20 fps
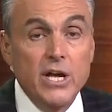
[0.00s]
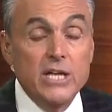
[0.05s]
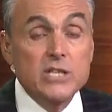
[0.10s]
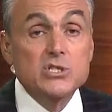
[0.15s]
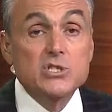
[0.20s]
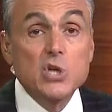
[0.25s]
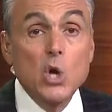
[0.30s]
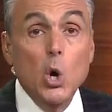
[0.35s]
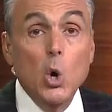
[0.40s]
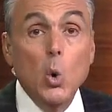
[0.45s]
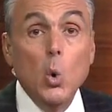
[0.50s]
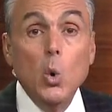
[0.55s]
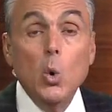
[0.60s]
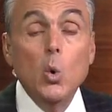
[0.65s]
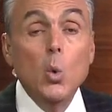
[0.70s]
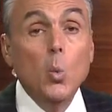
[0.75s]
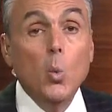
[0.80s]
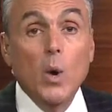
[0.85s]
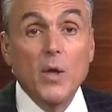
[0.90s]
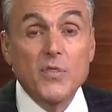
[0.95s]
And
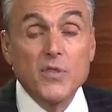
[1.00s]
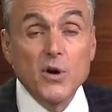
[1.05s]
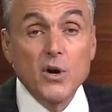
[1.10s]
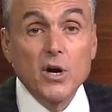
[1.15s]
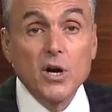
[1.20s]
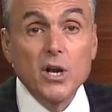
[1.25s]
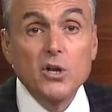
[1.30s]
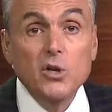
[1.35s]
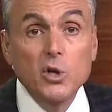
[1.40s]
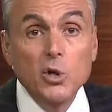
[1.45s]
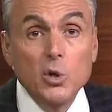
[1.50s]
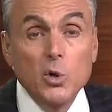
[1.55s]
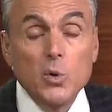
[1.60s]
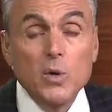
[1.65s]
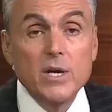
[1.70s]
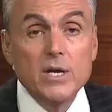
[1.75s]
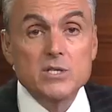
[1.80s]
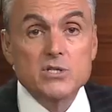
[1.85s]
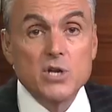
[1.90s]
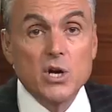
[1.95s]
so what they're going to
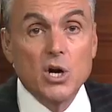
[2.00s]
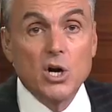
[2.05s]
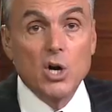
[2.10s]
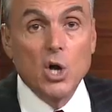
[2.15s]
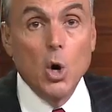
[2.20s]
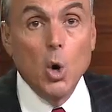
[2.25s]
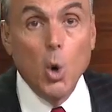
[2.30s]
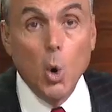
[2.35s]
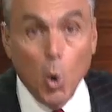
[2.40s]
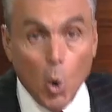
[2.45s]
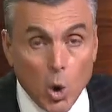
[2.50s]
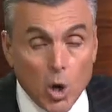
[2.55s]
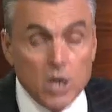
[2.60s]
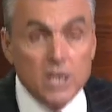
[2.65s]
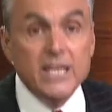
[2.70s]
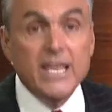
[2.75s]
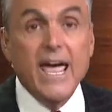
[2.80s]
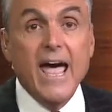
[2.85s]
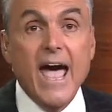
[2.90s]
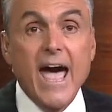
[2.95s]
do is they're going to
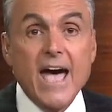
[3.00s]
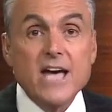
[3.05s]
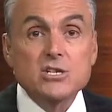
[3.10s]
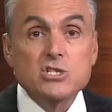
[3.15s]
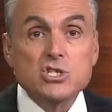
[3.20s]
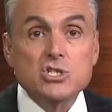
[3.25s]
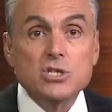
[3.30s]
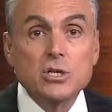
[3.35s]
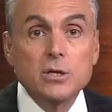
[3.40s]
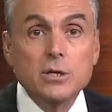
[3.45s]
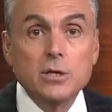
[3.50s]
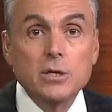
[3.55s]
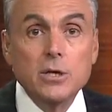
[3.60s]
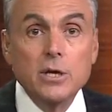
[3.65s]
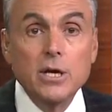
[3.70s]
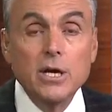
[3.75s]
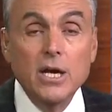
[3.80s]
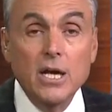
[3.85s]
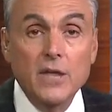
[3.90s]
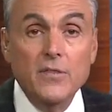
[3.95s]
hoard cash
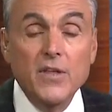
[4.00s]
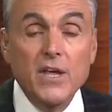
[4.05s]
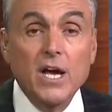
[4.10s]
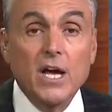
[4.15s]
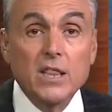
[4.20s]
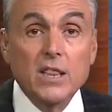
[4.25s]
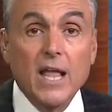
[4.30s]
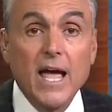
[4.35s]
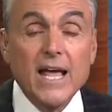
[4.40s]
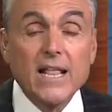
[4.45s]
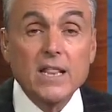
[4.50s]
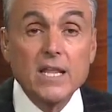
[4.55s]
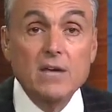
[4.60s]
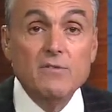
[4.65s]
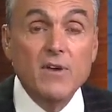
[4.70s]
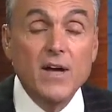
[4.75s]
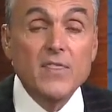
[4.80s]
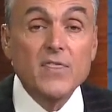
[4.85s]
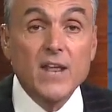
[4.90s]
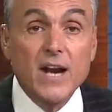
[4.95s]
in the
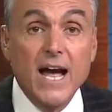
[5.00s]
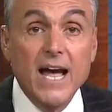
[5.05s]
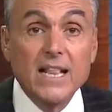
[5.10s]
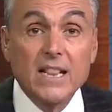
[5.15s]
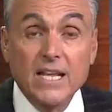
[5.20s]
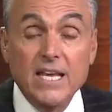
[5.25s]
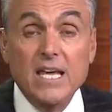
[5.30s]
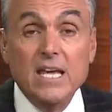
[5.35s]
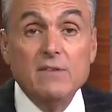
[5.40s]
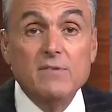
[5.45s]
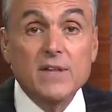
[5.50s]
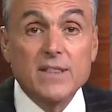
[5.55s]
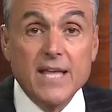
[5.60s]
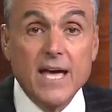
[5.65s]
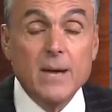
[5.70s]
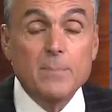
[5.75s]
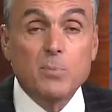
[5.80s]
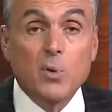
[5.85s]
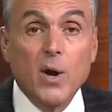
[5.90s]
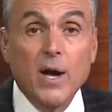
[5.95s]
unlikely event that I leave at
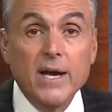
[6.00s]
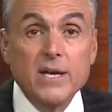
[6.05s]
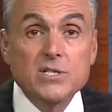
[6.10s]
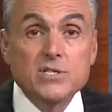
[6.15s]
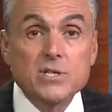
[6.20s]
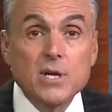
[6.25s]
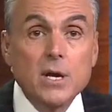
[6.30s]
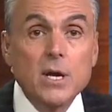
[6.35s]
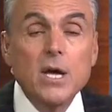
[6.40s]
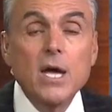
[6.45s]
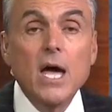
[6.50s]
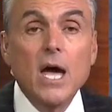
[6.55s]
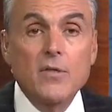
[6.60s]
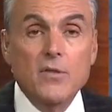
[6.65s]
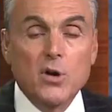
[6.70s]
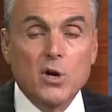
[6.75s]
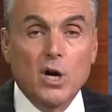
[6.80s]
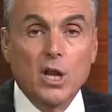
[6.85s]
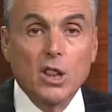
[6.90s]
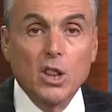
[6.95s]
that price,
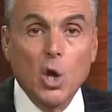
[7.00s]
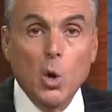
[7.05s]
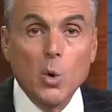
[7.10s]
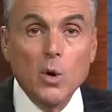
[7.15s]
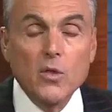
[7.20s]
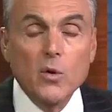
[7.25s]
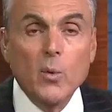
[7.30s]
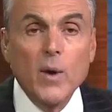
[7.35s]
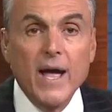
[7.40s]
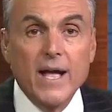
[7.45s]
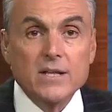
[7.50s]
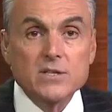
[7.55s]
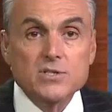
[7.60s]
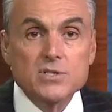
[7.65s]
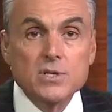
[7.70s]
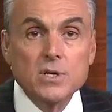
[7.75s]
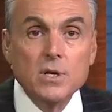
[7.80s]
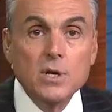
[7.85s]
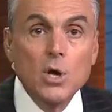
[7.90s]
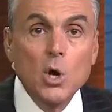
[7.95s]
and they're going to lower the
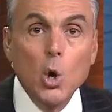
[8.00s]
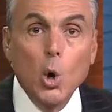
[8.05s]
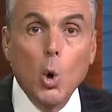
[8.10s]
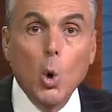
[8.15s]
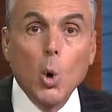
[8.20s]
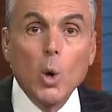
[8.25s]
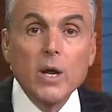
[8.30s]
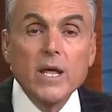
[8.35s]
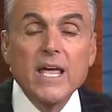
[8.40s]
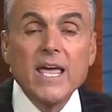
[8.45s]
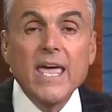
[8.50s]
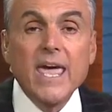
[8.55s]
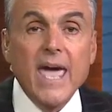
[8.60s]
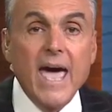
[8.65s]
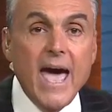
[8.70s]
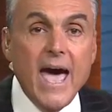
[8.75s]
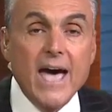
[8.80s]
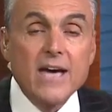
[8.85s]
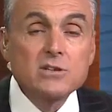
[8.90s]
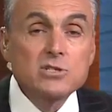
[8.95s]
rents. Hoarding
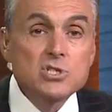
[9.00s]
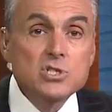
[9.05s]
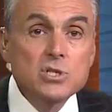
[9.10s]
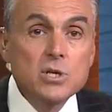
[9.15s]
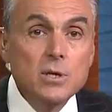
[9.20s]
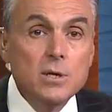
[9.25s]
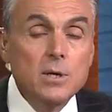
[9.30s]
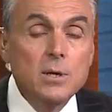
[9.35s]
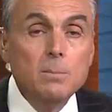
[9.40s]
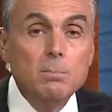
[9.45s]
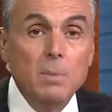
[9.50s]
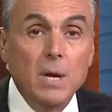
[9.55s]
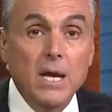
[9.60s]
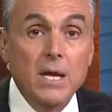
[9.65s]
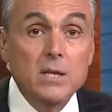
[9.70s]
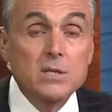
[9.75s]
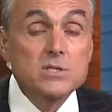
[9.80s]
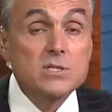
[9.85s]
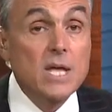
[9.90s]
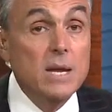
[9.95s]
cash
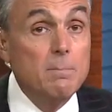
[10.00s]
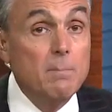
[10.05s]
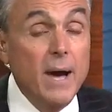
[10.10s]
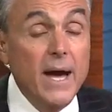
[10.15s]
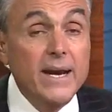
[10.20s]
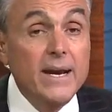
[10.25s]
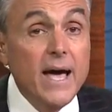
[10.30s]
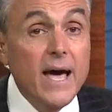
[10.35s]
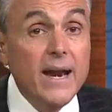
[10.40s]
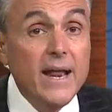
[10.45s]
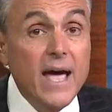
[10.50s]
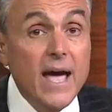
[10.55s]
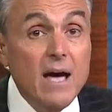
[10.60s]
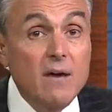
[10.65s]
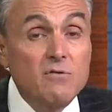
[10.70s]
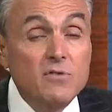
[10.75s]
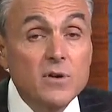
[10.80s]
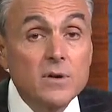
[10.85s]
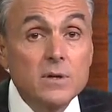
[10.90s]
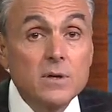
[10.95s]
means they might not
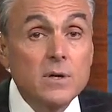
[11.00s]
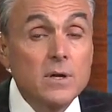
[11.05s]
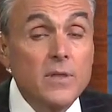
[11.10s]
have